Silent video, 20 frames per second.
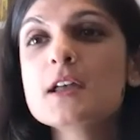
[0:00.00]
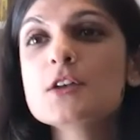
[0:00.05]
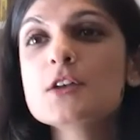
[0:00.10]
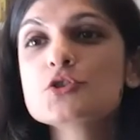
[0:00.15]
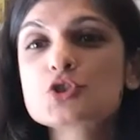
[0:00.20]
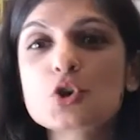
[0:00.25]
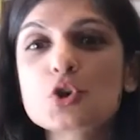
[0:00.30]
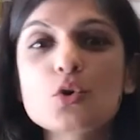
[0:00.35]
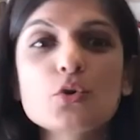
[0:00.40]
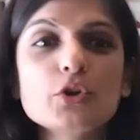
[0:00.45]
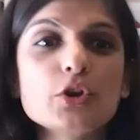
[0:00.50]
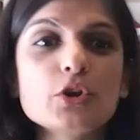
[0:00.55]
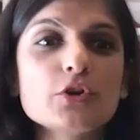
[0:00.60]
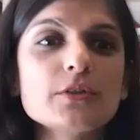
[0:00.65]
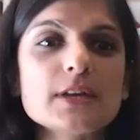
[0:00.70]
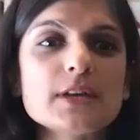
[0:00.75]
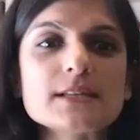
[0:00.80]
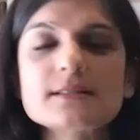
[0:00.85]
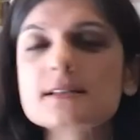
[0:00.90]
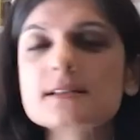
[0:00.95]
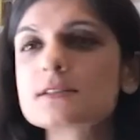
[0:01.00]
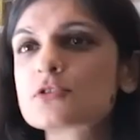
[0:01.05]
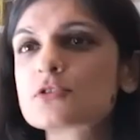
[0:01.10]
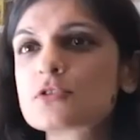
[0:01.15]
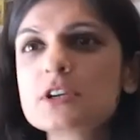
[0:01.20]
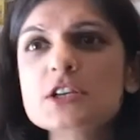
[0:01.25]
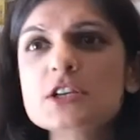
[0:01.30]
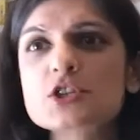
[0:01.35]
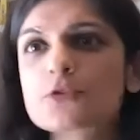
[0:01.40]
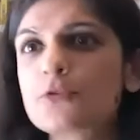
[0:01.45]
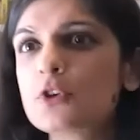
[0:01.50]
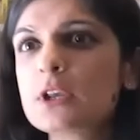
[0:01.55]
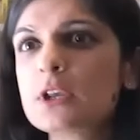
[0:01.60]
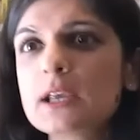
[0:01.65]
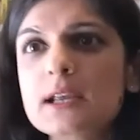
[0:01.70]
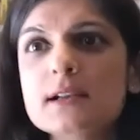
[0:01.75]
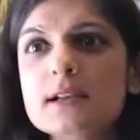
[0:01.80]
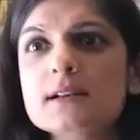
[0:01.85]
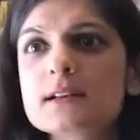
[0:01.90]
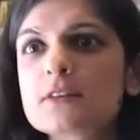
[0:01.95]
So, you know, there's this reach for
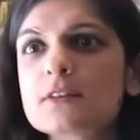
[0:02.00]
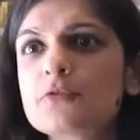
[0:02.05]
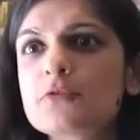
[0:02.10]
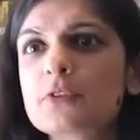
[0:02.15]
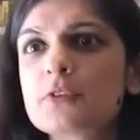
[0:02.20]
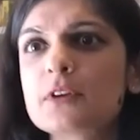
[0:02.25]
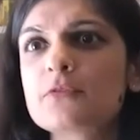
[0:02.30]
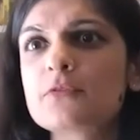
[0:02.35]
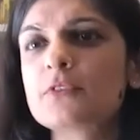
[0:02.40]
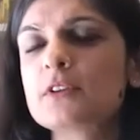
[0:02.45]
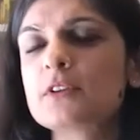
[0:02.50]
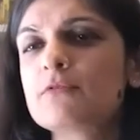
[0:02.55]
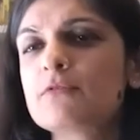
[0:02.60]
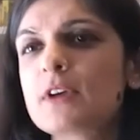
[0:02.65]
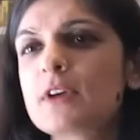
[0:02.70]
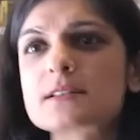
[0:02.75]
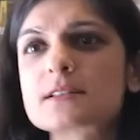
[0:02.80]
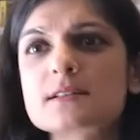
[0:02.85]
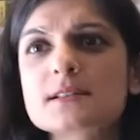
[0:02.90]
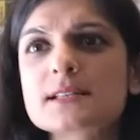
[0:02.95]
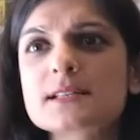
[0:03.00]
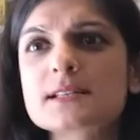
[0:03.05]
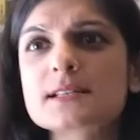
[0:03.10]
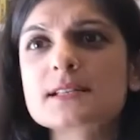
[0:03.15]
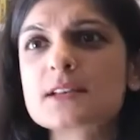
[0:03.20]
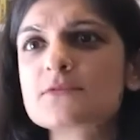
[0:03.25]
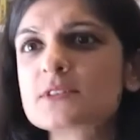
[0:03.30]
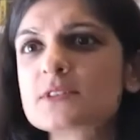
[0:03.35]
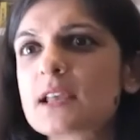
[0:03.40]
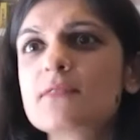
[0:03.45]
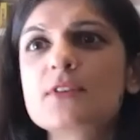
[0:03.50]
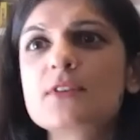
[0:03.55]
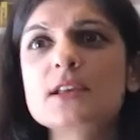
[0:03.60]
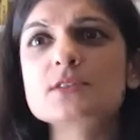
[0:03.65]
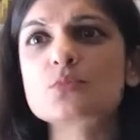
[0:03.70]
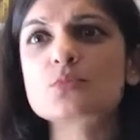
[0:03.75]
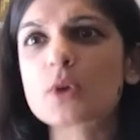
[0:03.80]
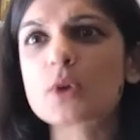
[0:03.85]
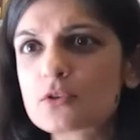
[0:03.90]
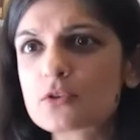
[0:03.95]
yield. If investors have
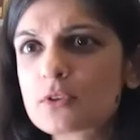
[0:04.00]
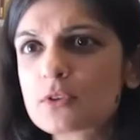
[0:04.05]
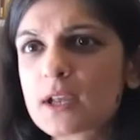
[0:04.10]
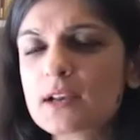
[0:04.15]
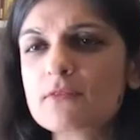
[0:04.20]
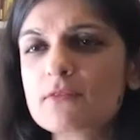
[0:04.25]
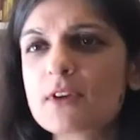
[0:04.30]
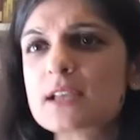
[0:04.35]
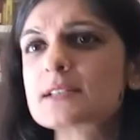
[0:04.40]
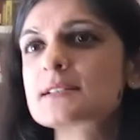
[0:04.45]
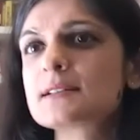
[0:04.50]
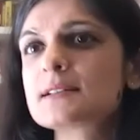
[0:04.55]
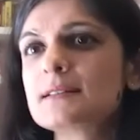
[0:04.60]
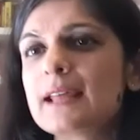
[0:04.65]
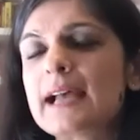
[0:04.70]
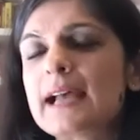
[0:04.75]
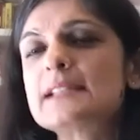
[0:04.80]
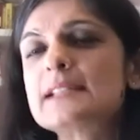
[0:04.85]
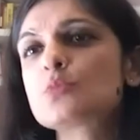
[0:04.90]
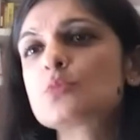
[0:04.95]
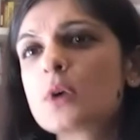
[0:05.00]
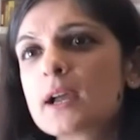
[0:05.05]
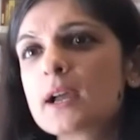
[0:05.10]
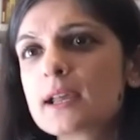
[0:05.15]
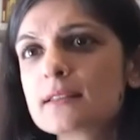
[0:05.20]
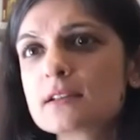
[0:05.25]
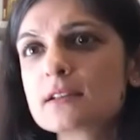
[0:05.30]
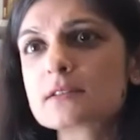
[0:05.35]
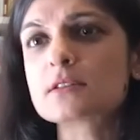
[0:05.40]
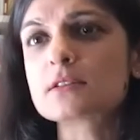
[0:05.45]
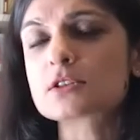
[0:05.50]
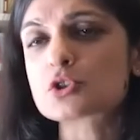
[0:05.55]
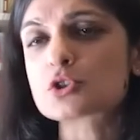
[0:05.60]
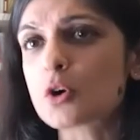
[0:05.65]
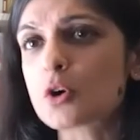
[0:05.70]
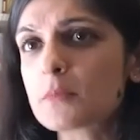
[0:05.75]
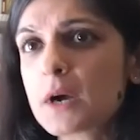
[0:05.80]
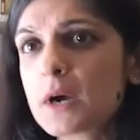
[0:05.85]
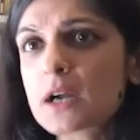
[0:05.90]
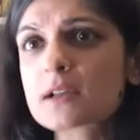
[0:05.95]
savings, where do they invest it? That's why the
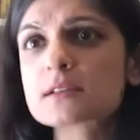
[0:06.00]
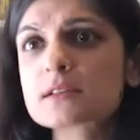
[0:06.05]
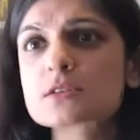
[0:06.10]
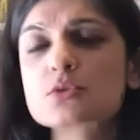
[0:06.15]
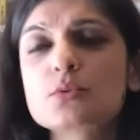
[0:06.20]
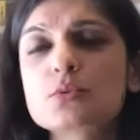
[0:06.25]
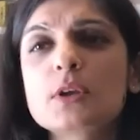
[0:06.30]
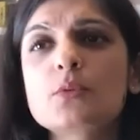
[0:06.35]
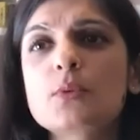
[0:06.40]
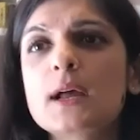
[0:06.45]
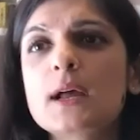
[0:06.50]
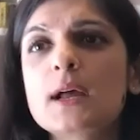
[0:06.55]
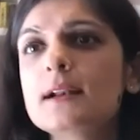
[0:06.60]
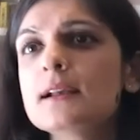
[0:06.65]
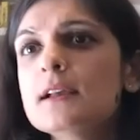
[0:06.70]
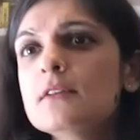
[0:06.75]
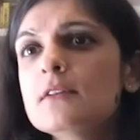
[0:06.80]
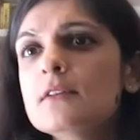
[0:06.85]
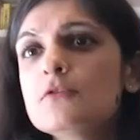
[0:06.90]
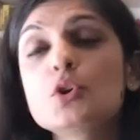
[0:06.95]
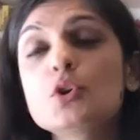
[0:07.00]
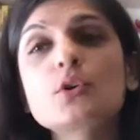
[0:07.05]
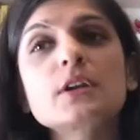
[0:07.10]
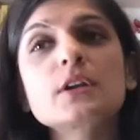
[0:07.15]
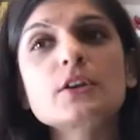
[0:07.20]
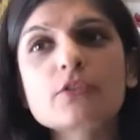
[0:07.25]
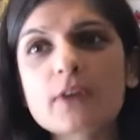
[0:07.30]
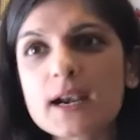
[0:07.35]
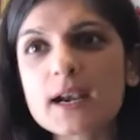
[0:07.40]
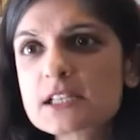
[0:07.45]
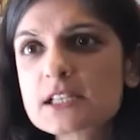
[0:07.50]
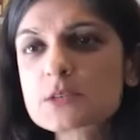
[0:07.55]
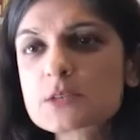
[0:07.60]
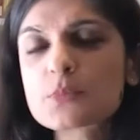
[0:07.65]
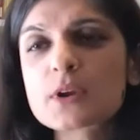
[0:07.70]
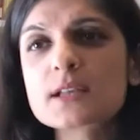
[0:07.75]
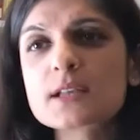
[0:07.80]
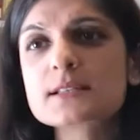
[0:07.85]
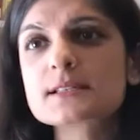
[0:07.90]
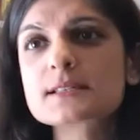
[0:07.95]
stock market's doing well. You look at credit
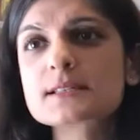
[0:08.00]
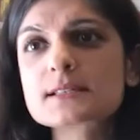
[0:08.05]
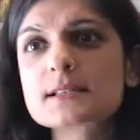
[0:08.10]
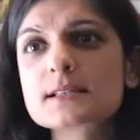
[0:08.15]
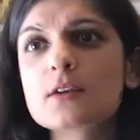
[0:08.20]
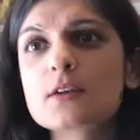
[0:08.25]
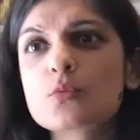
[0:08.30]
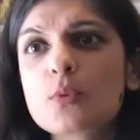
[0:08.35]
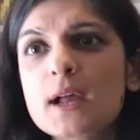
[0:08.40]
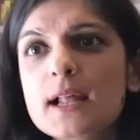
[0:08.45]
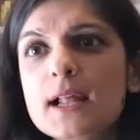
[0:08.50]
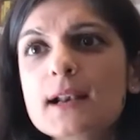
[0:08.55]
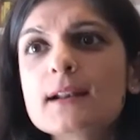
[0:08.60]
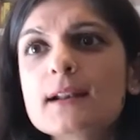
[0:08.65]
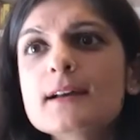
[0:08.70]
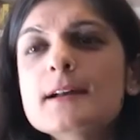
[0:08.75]
spreads, it's done well.